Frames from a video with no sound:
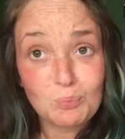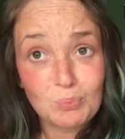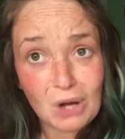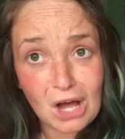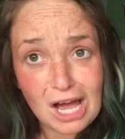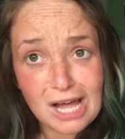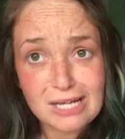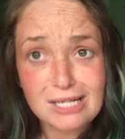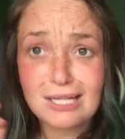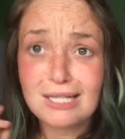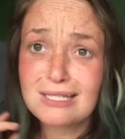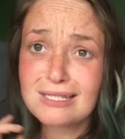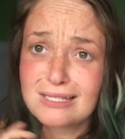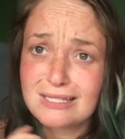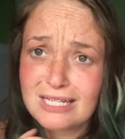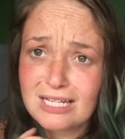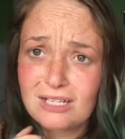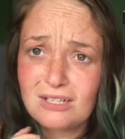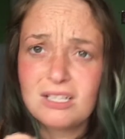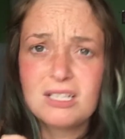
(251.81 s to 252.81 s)
But
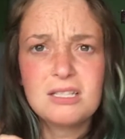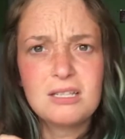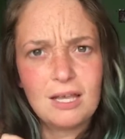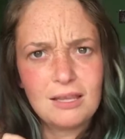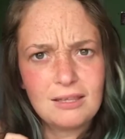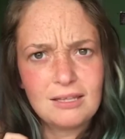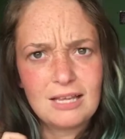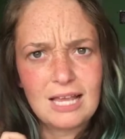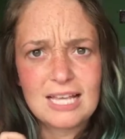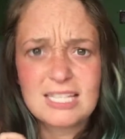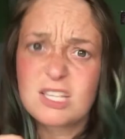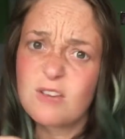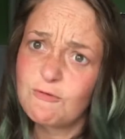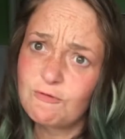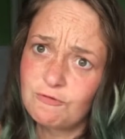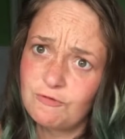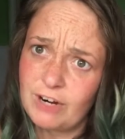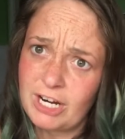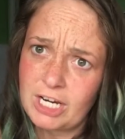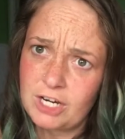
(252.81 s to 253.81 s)
still, nonetheless,
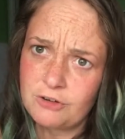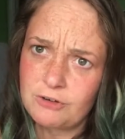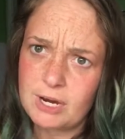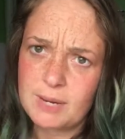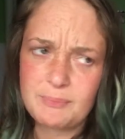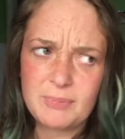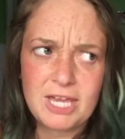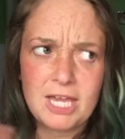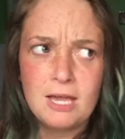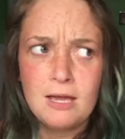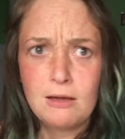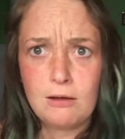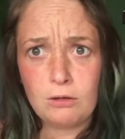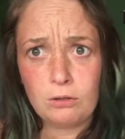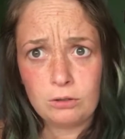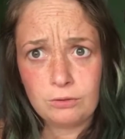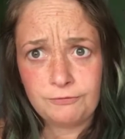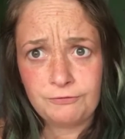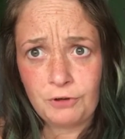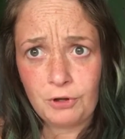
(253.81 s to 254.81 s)
freaking creepy.
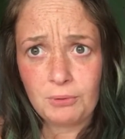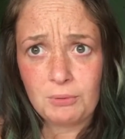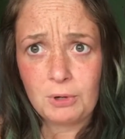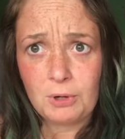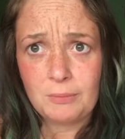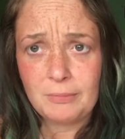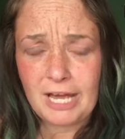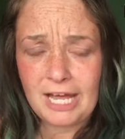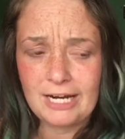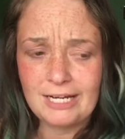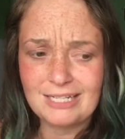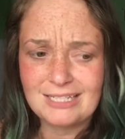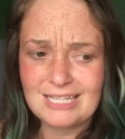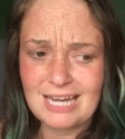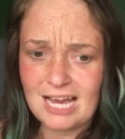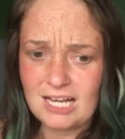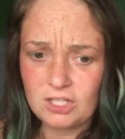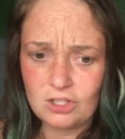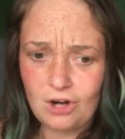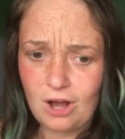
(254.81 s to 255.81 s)
Full-blown panic
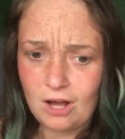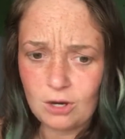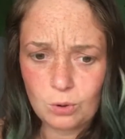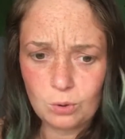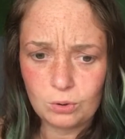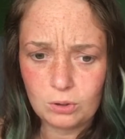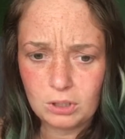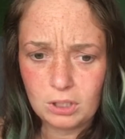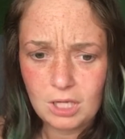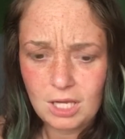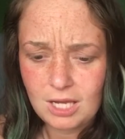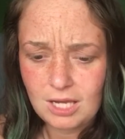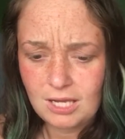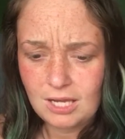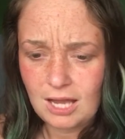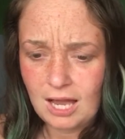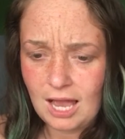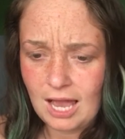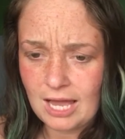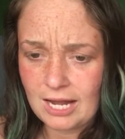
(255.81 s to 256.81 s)
attack. Not cool.
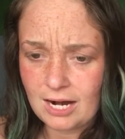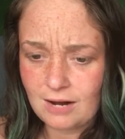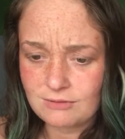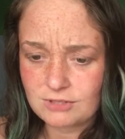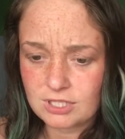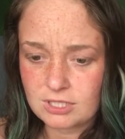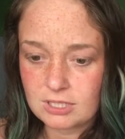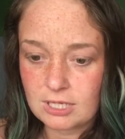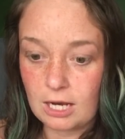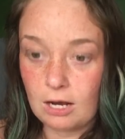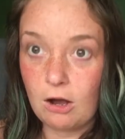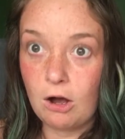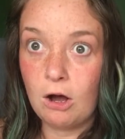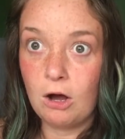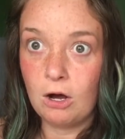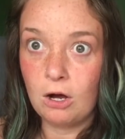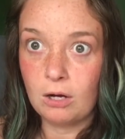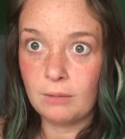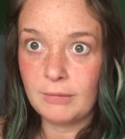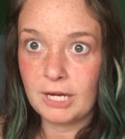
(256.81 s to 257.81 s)
And I was just like,
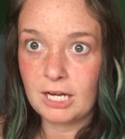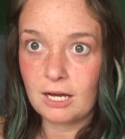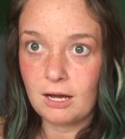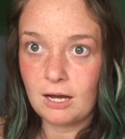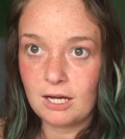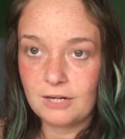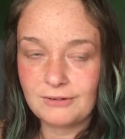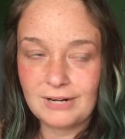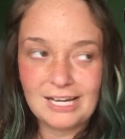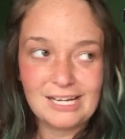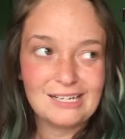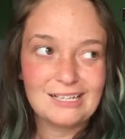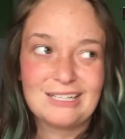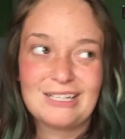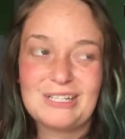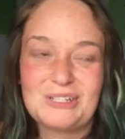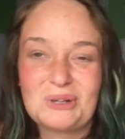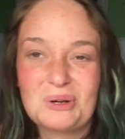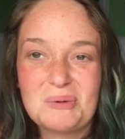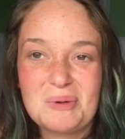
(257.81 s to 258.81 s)
oh my god, right? And
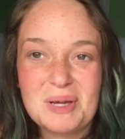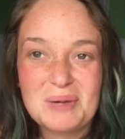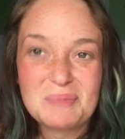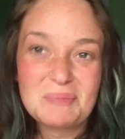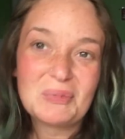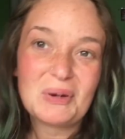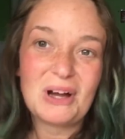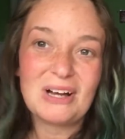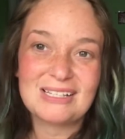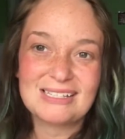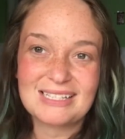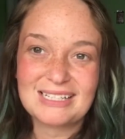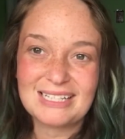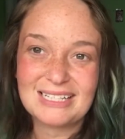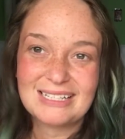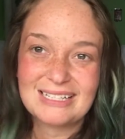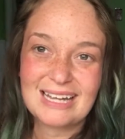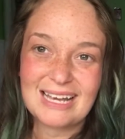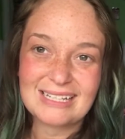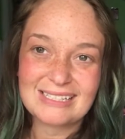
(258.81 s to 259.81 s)
I told my boss
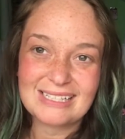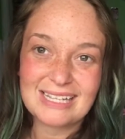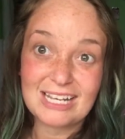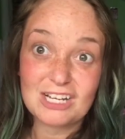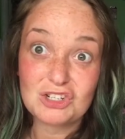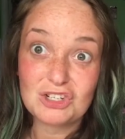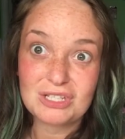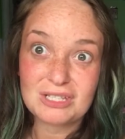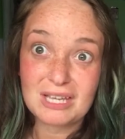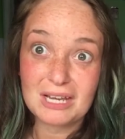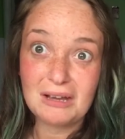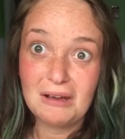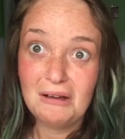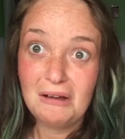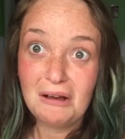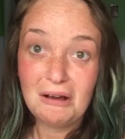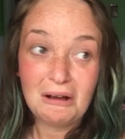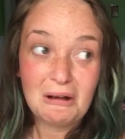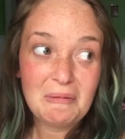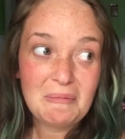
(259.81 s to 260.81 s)
the next day, and she's like,
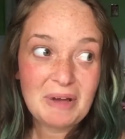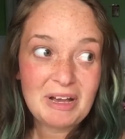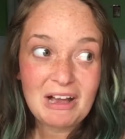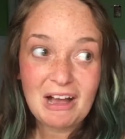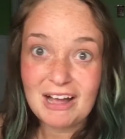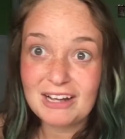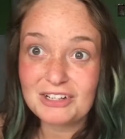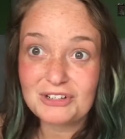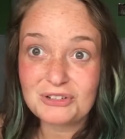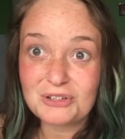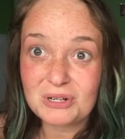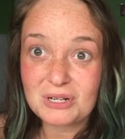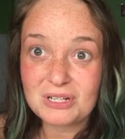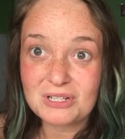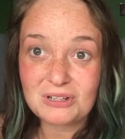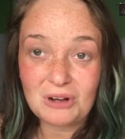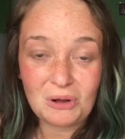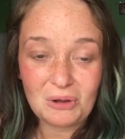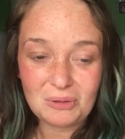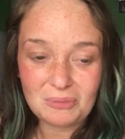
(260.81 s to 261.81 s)
oh my god, you should have
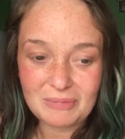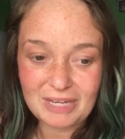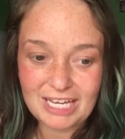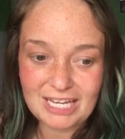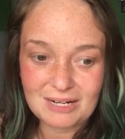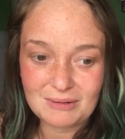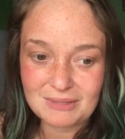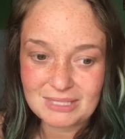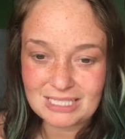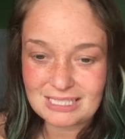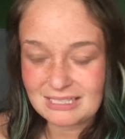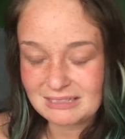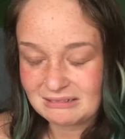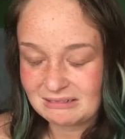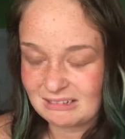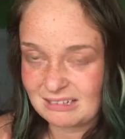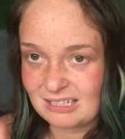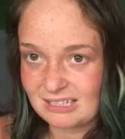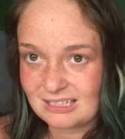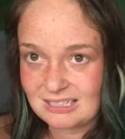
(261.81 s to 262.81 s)
told me. And I was like,
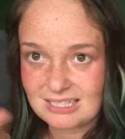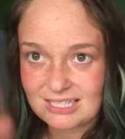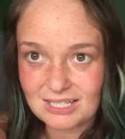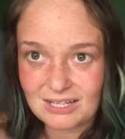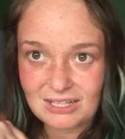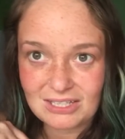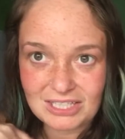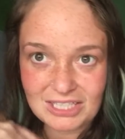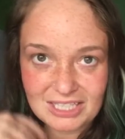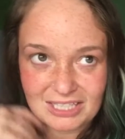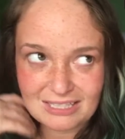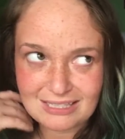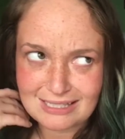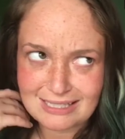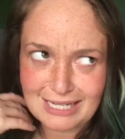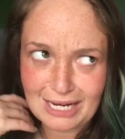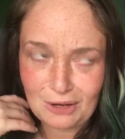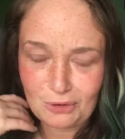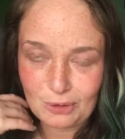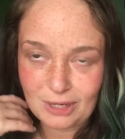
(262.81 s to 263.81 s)
it's all good. It's
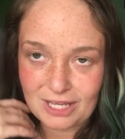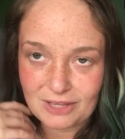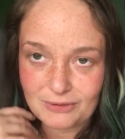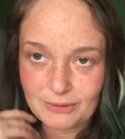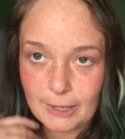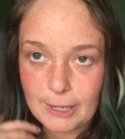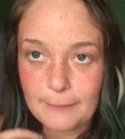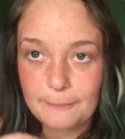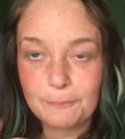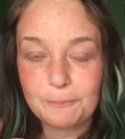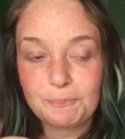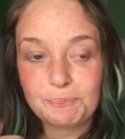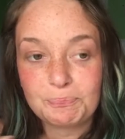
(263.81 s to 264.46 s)
dealt with, right?